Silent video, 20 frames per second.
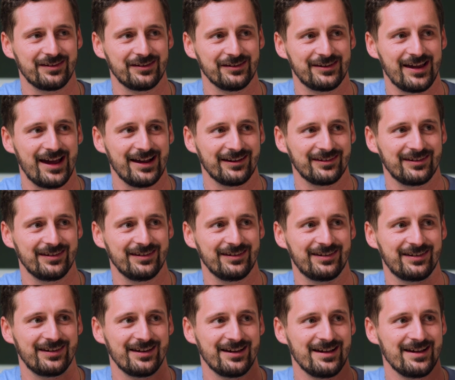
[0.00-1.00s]
the
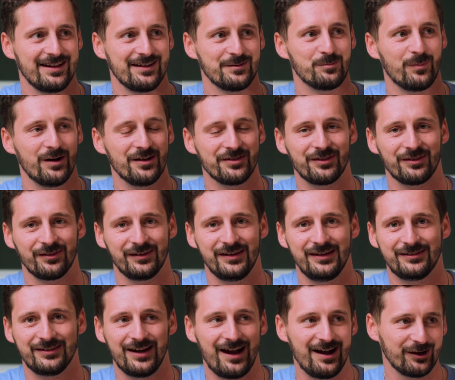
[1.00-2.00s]
Texas Monthly
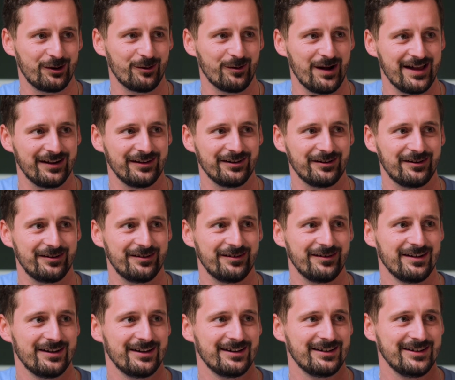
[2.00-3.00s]
taco editor.